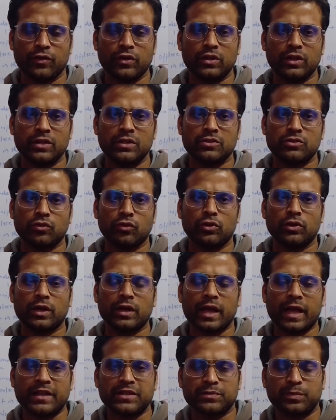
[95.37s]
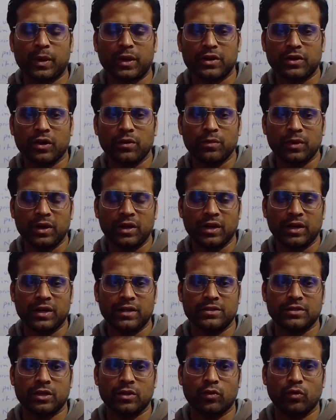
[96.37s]
the historical aspect of
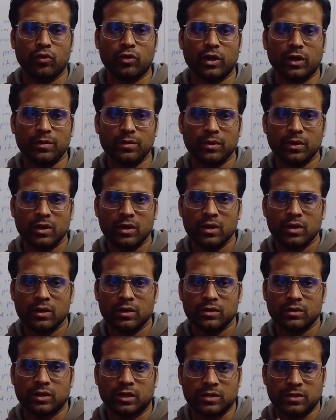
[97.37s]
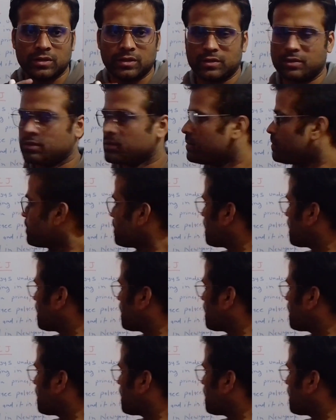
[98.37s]
International Court of Justice.